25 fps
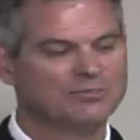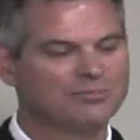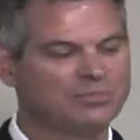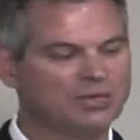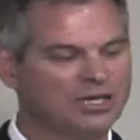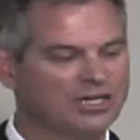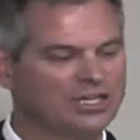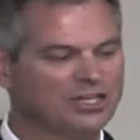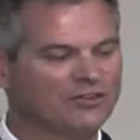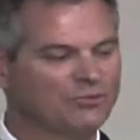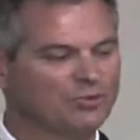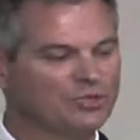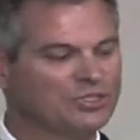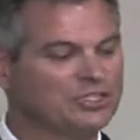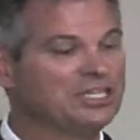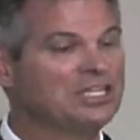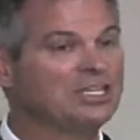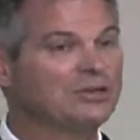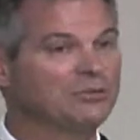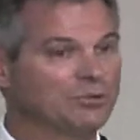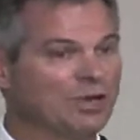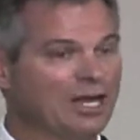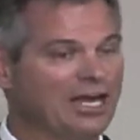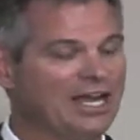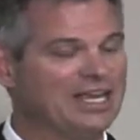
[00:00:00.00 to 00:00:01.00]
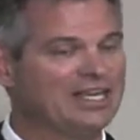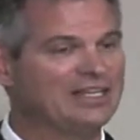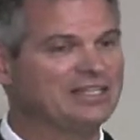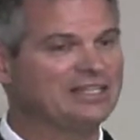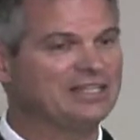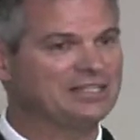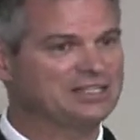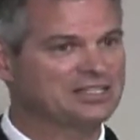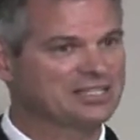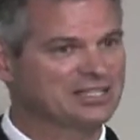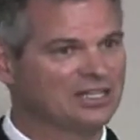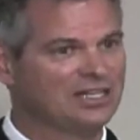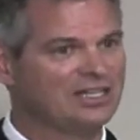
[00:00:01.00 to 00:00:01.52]
But if we did it right,
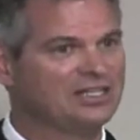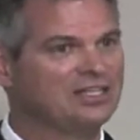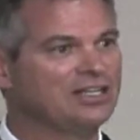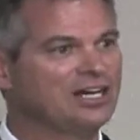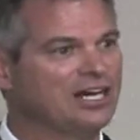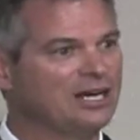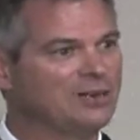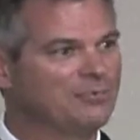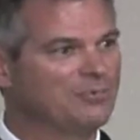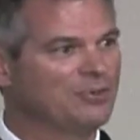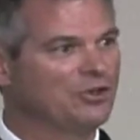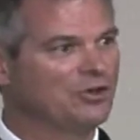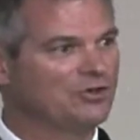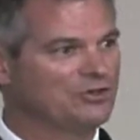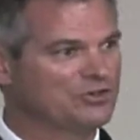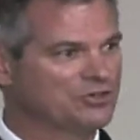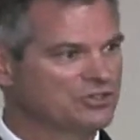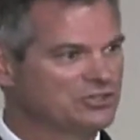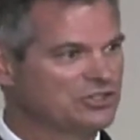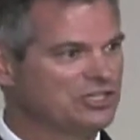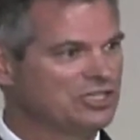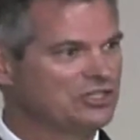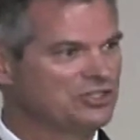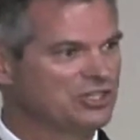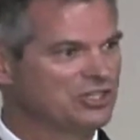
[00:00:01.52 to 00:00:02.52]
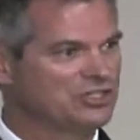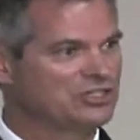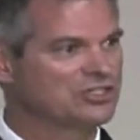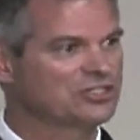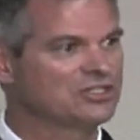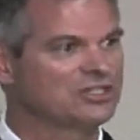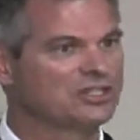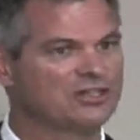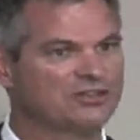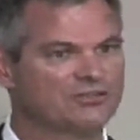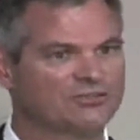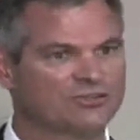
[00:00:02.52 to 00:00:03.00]
it's going to numb those digits